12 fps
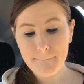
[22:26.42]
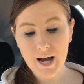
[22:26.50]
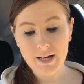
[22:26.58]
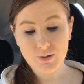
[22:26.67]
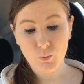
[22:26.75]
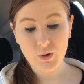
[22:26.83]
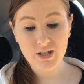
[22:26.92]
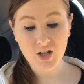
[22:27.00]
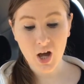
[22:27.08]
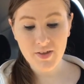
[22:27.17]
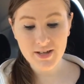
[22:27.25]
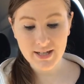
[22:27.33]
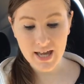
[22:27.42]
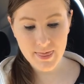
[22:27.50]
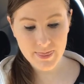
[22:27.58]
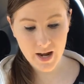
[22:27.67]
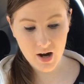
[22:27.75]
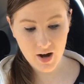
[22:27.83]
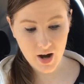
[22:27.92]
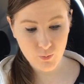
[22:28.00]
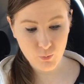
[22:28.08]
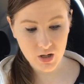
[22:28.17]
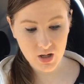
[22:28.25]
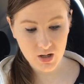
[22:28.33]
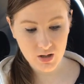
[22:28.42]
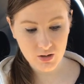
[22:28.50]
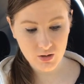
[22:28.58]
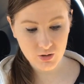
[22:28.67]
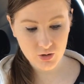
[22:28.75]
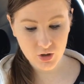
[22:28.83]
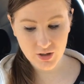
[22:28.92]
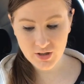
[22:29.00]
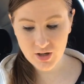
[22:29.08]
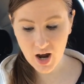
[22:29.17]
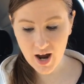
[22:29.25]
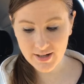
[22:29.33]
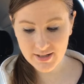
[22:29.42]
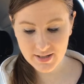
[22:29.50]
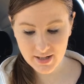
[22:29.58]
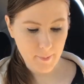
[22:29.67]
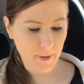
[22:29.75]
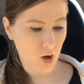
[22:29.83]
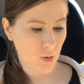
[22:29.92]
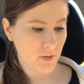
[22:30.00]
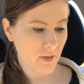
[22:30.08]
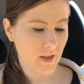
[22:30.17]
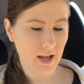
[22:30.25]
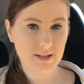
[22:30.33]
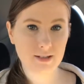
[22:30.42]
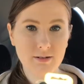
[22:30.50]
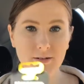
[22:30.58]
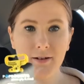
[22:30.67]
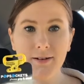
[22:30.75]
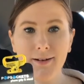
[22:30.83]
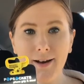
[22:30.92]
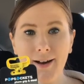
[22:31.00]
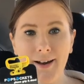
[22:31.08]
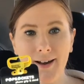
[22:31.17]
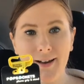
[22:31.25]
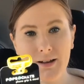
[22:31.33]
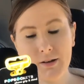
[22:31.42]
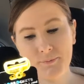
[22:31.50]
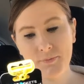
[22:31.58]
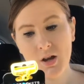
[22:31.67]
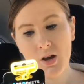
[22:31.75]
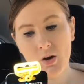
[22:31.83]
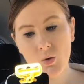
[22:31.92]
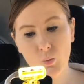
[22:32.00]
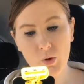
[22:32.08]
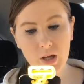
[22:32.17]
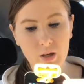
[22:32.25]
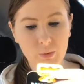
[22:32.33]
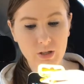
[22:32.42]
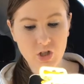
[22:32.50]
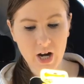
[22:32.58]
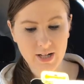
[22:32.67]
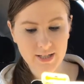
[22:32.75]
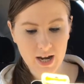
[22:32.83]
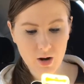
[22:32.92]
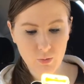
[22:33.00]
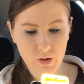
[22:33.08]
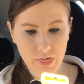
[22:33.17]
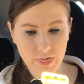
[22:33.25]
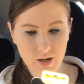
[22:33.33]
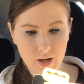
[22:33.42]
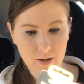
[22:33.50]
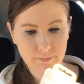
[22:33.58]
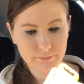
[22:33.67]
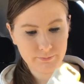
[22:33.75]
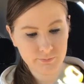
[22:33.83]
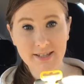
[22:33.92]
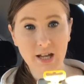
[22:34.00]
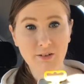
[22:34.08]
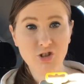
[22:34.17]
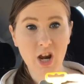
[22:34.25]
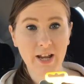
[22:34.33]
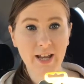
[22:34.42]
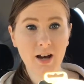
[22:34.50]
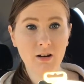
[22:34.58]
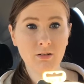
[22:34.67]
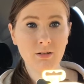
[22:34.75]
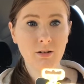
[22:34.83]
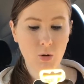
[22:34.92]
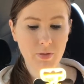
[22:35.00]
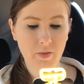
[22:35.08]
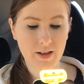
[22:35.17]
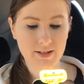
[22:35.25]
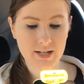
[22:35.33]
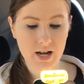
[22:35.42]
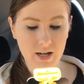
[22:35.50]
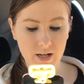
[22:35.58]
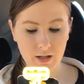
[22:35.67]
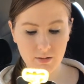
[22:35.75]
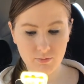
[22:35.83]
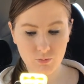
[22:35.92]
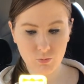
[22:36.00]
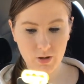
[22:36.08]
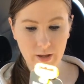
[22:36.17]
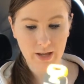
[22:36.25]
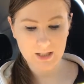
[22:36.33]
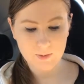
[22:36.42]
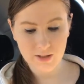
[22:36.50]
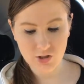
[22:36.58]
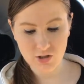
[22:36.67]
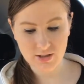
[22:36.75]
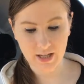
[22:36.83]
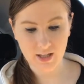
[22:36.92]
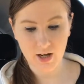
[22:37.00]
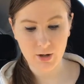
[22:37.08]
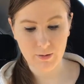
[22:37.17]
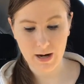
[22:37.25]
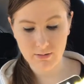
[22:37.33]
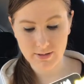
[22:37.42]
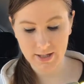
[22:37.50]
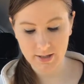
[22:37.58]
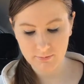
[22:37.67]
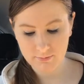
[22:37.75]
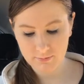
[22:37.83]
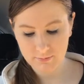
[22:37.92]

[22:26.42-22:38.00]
but we saw these in there and we could not, crap, I hope that that's, we checked out with, like, self-checkout, so I hope that that's not gonna, well, I guess we can just, like, cut around it.